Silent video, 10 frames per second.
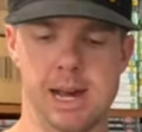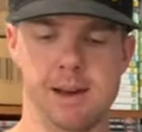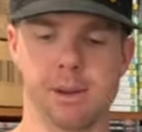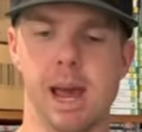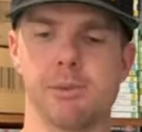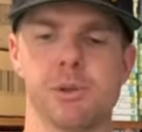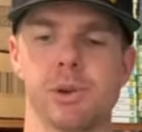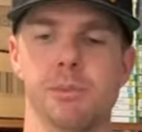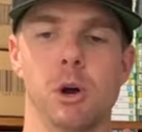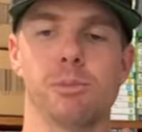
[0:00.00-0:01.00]
Um, came through
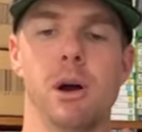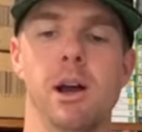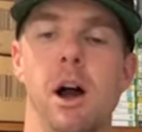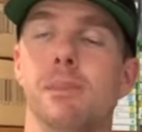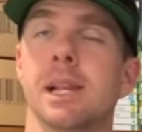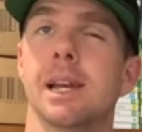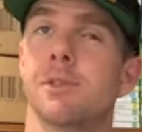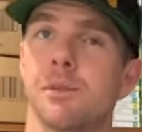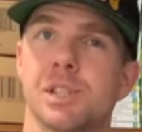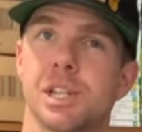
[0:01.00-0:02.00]
in a bulk buy, I
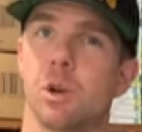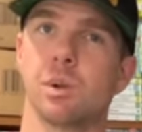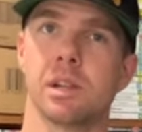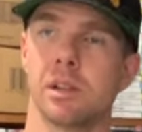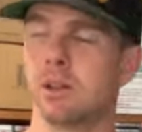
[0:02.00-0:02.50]
believe, off Selwyn.